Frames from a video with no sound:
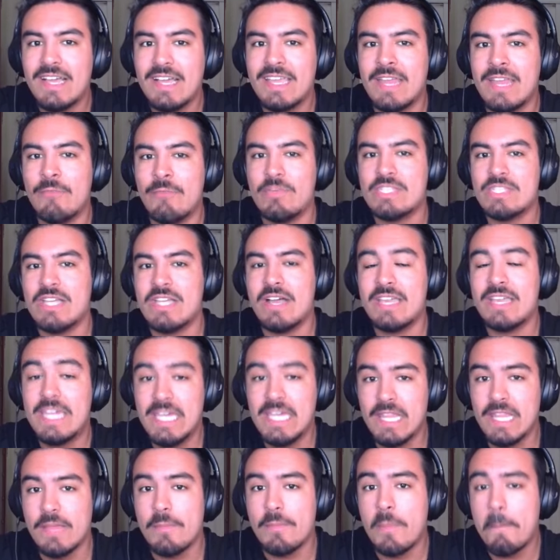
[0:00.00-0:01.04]
Again, we saw
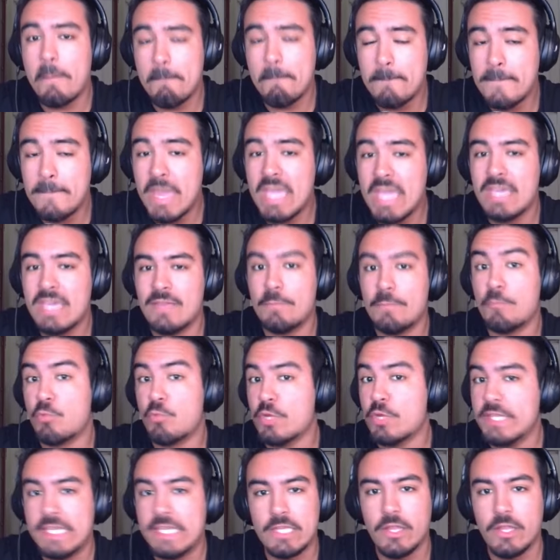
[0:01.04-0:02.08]
Gillum make it
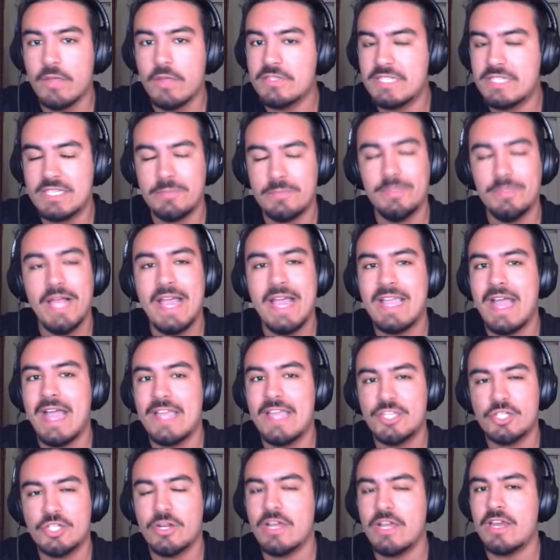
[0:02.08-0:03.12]
really close, this black
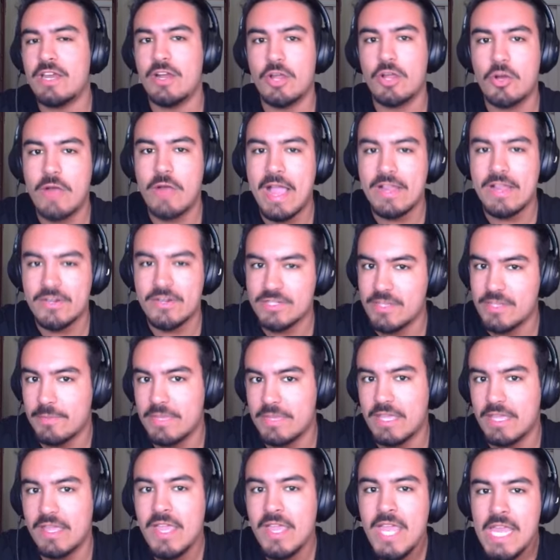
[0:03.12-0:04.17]
guy strung out on crack or
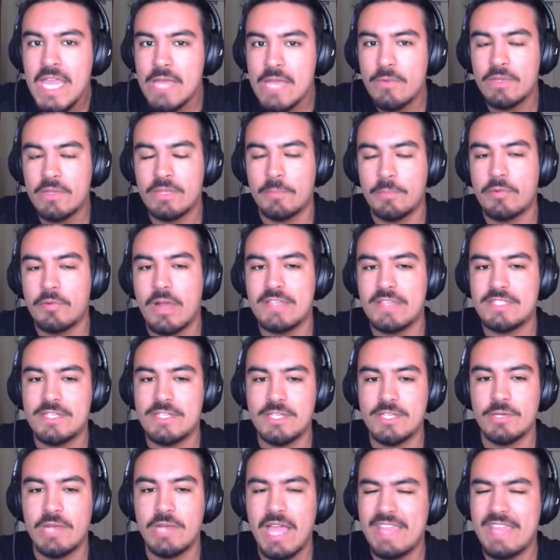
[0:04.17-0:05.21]
something with the
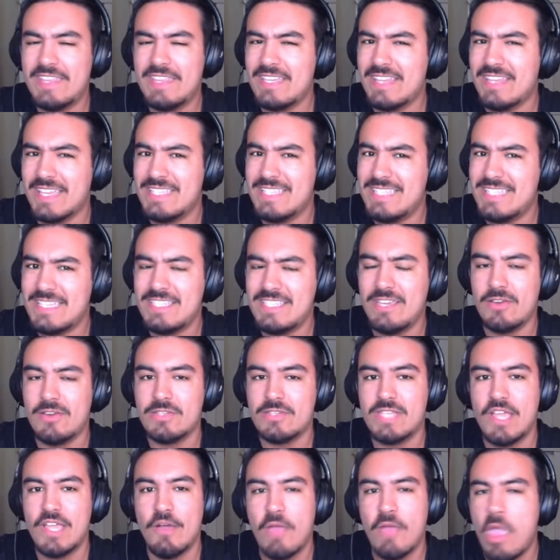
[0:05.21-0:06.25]
prostitute, I think like 6
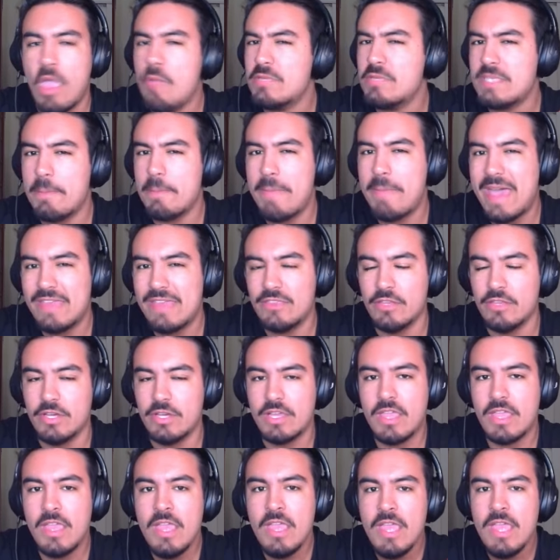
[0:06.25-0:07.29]
years ago. It was a bad look.